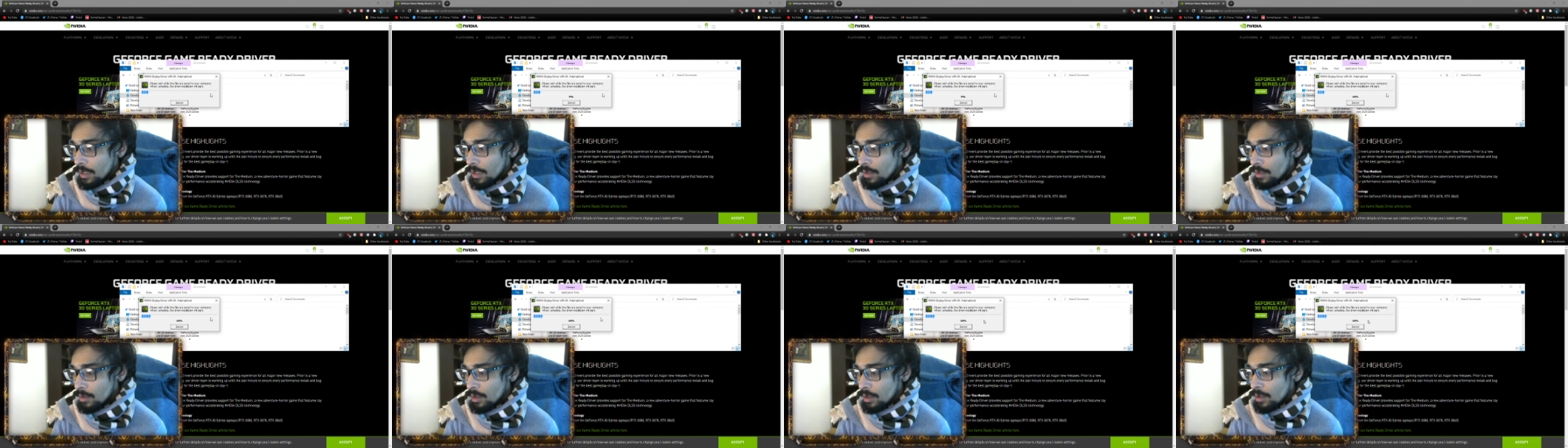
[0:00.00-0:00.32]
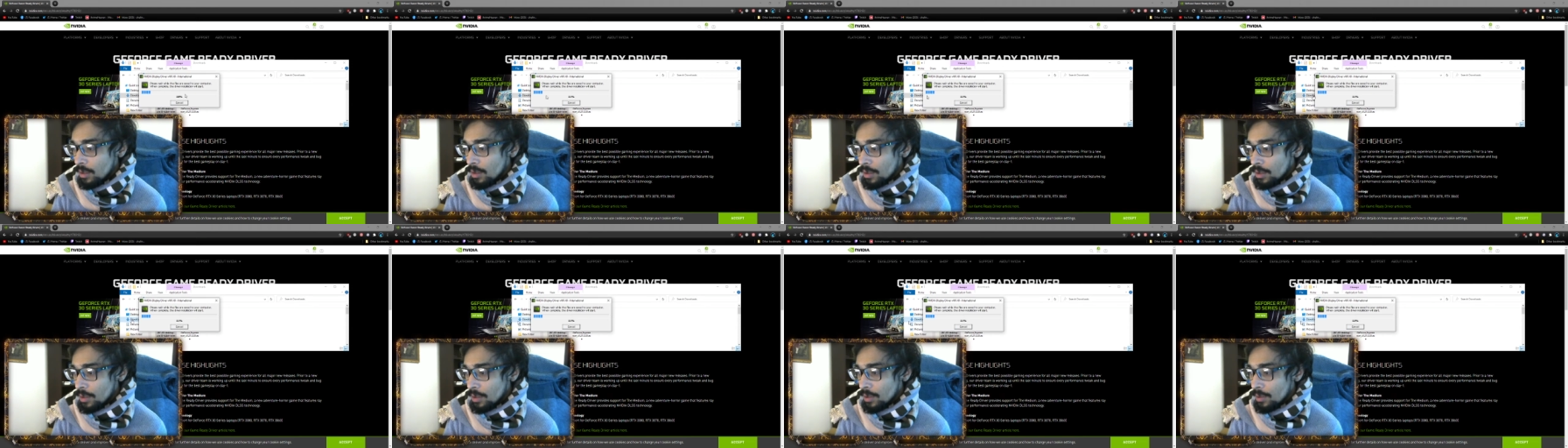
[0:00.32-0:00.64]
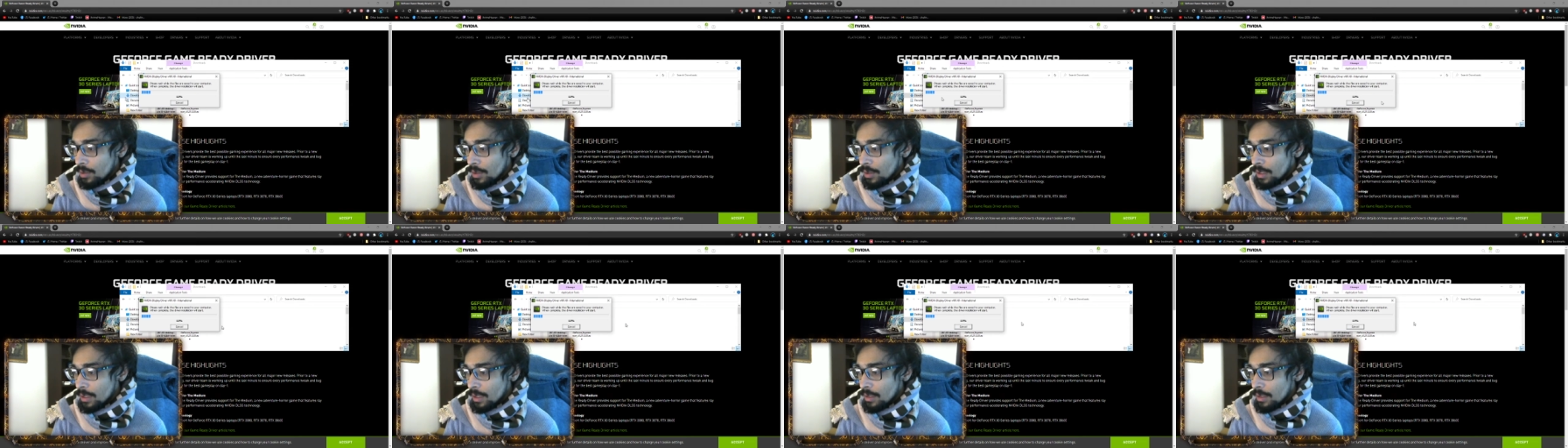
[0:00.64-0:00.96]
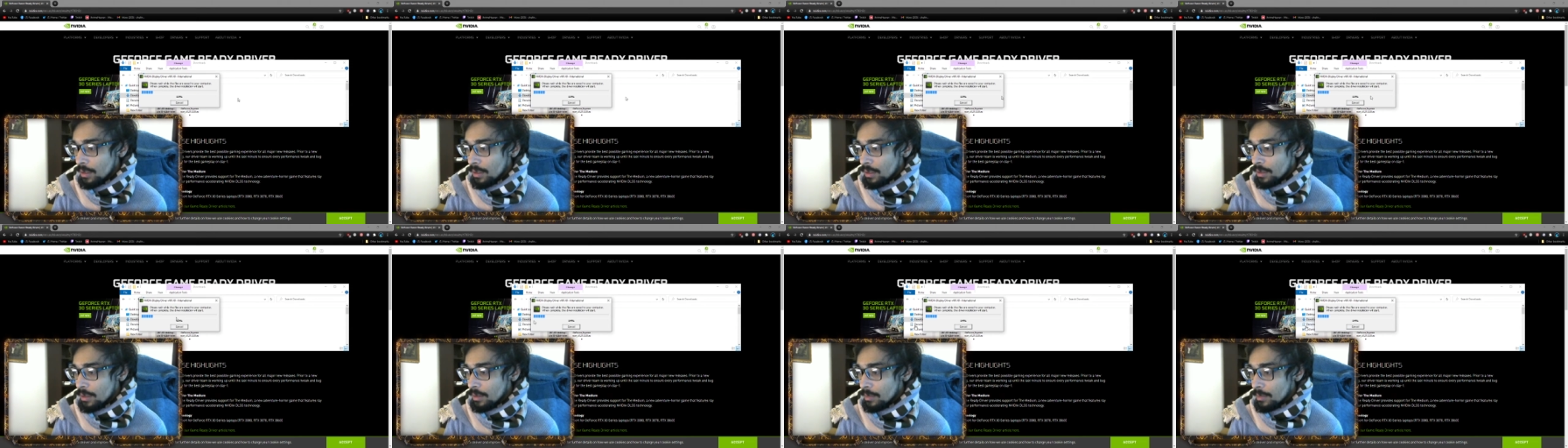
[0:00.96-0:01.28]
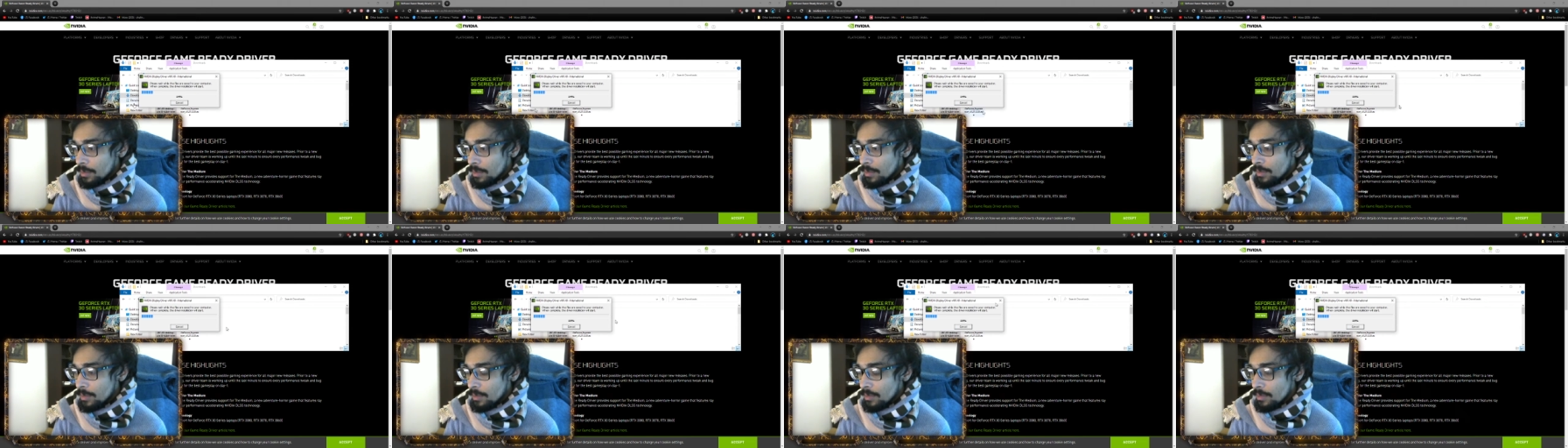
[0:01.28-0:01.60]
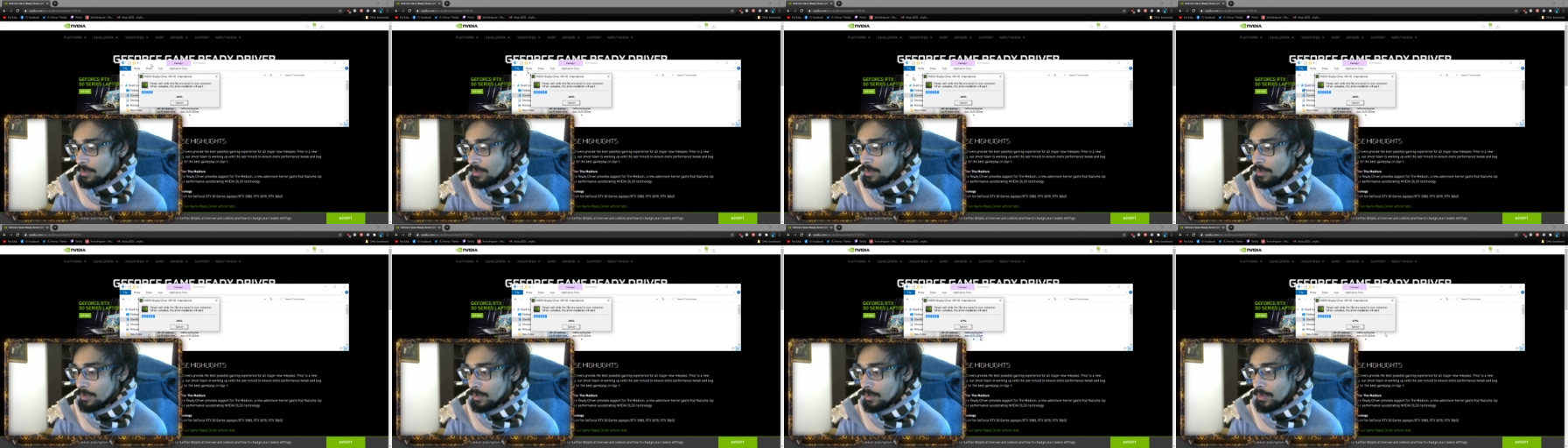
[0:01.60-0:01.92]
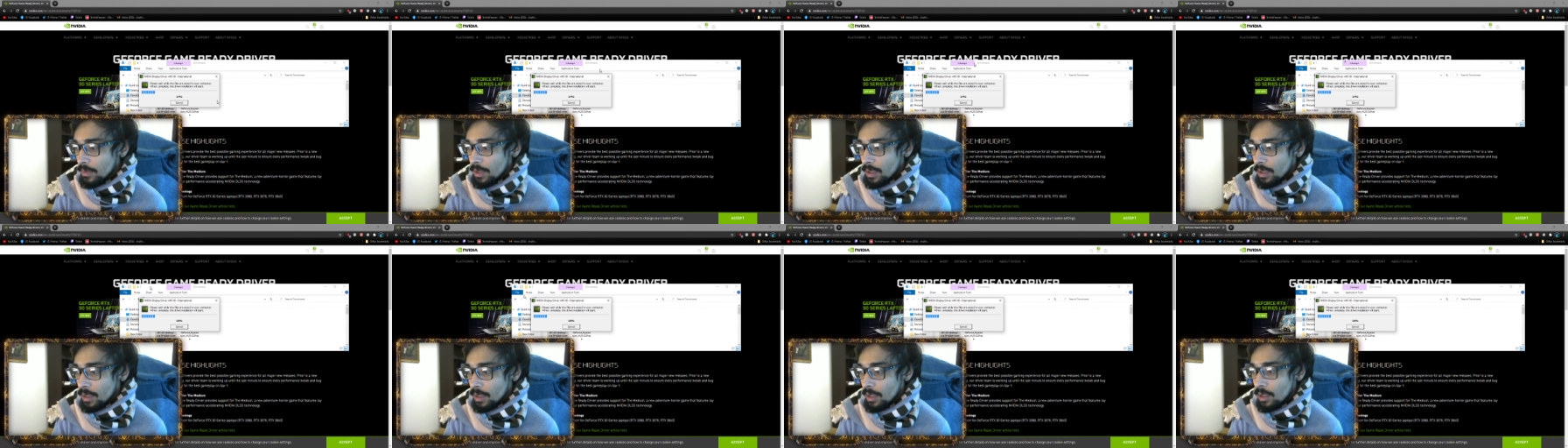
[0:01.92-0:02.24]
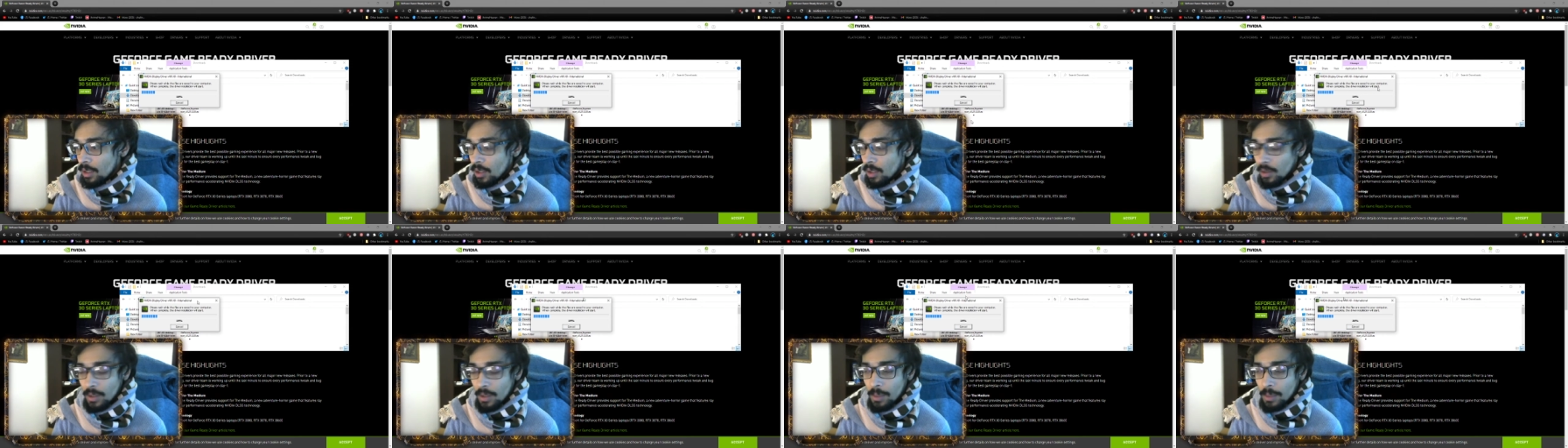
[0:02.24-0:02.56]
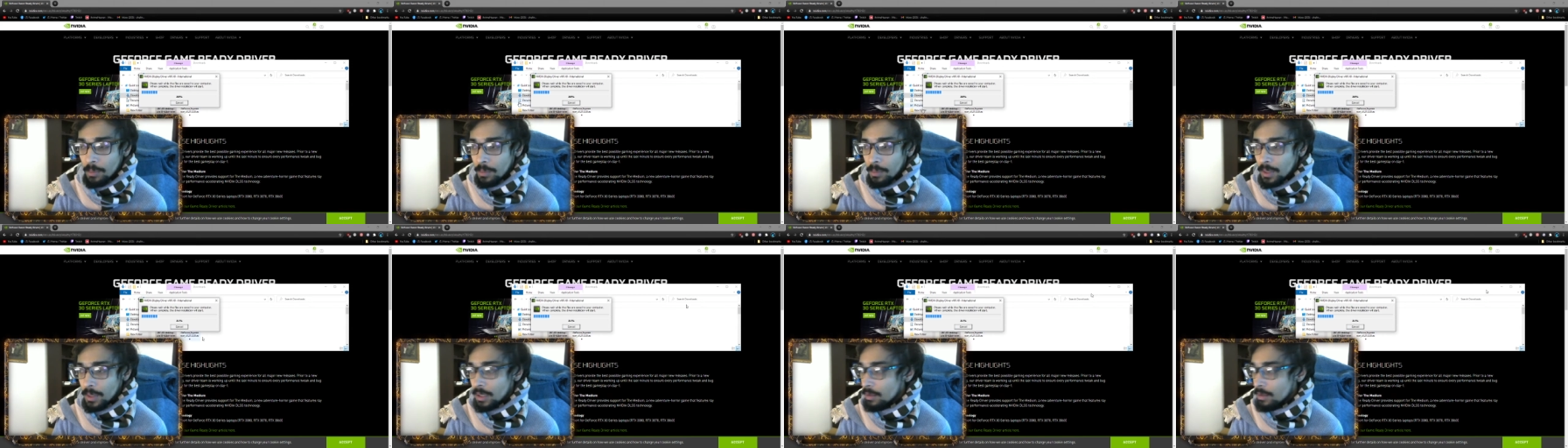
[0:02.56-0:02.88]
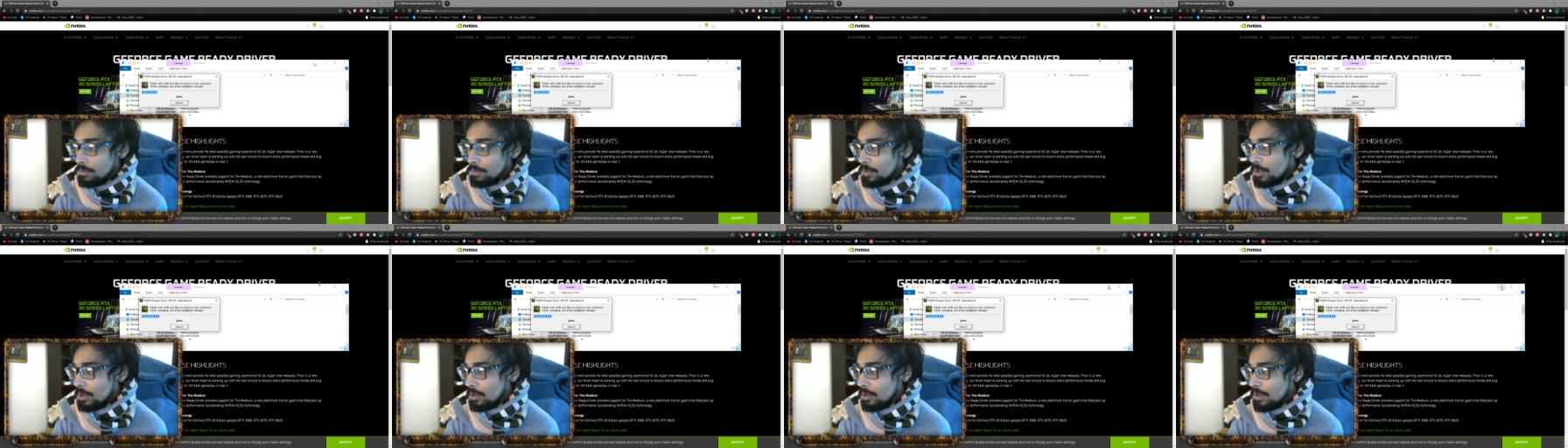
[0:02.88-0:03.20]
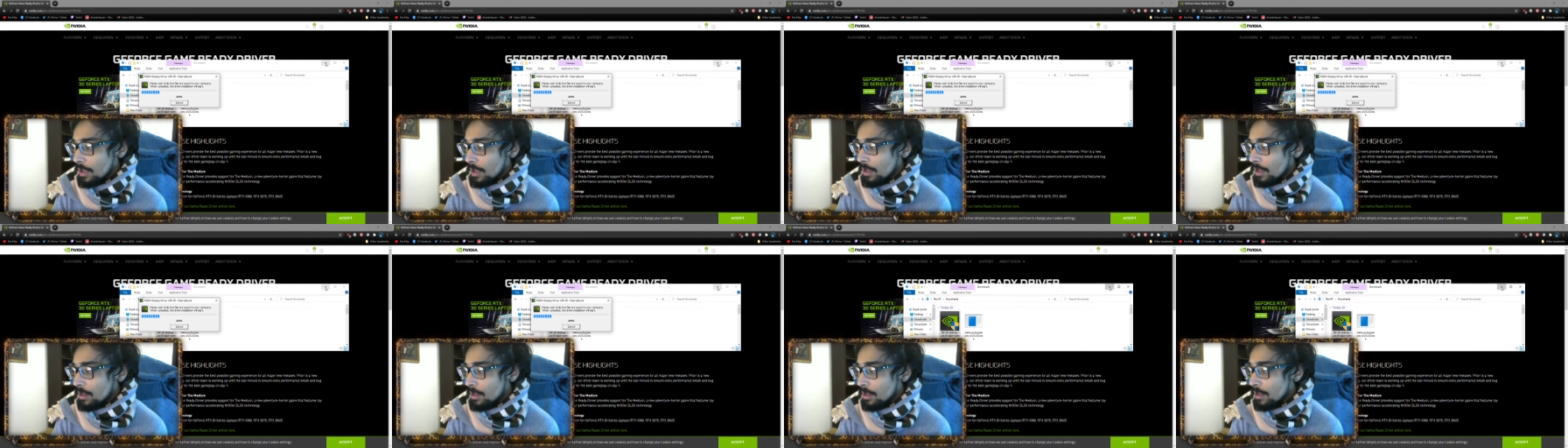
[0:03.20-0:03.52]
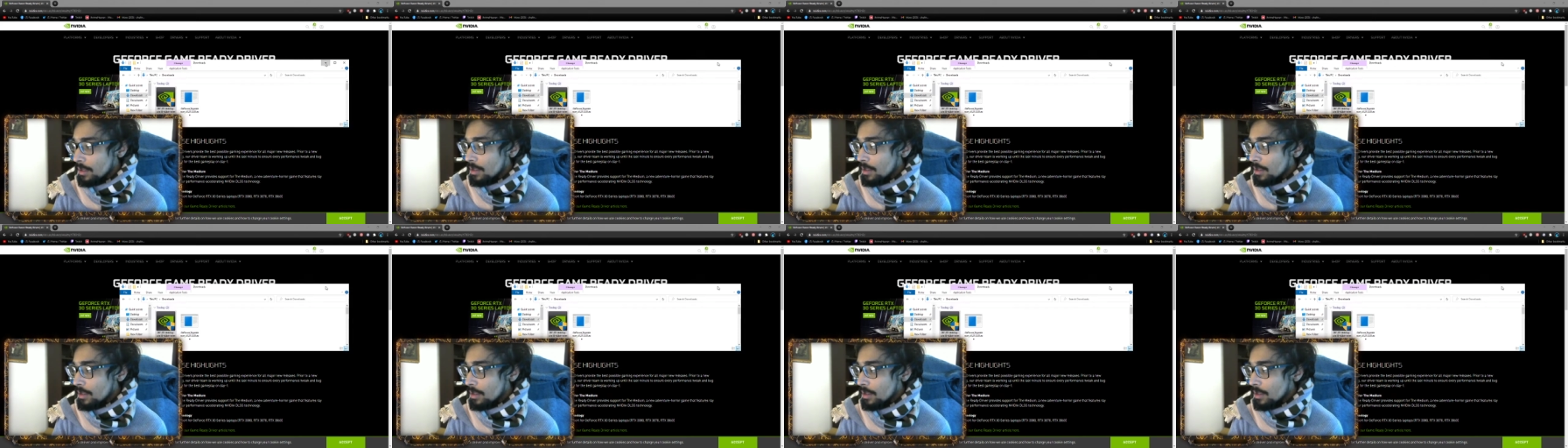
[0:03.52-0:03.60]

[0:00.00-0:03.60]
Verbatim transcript: it will go through this load up process